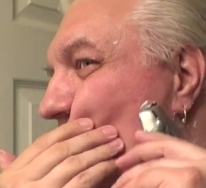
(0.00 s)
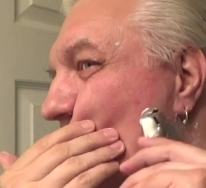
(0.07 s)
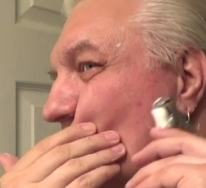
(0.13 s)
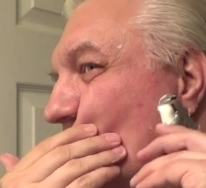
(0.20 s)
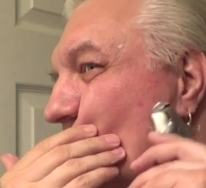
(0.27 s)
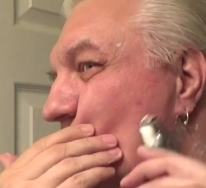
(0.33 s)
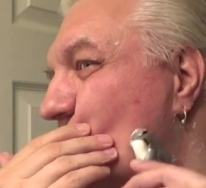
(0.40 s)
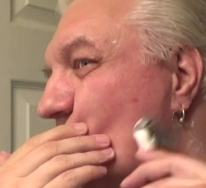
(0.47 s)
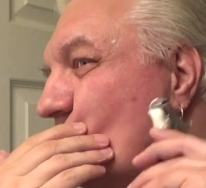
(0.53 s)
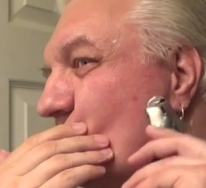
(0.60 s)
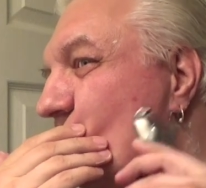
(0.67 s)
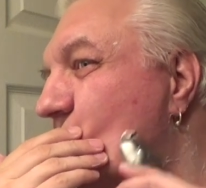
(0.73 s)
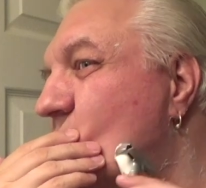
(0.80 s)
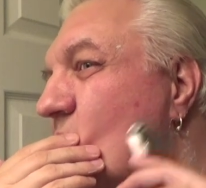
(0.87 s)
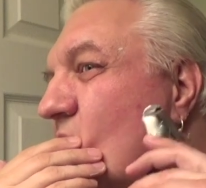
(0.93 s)

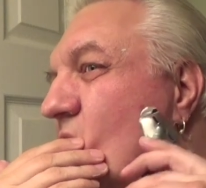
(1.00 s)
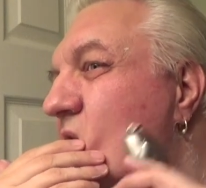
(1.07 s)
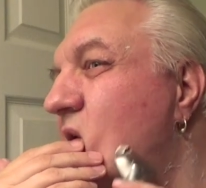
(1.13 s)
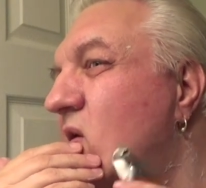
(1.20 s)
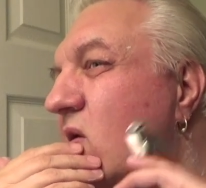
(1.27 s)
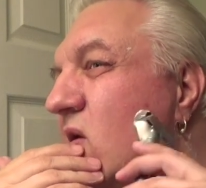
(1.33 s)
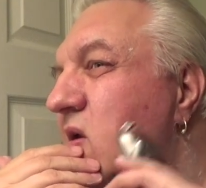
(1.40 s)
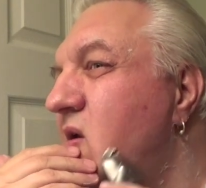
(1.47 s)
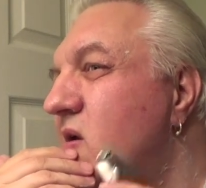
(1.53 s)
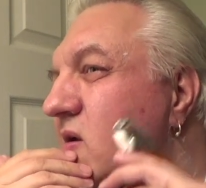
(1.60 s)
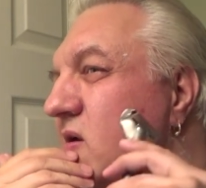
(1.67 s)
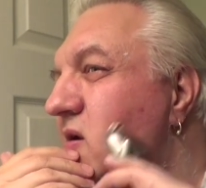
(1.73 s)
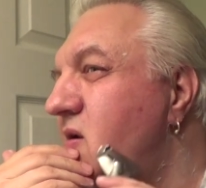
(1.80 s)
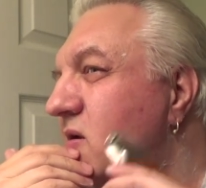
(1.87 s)
[no speech]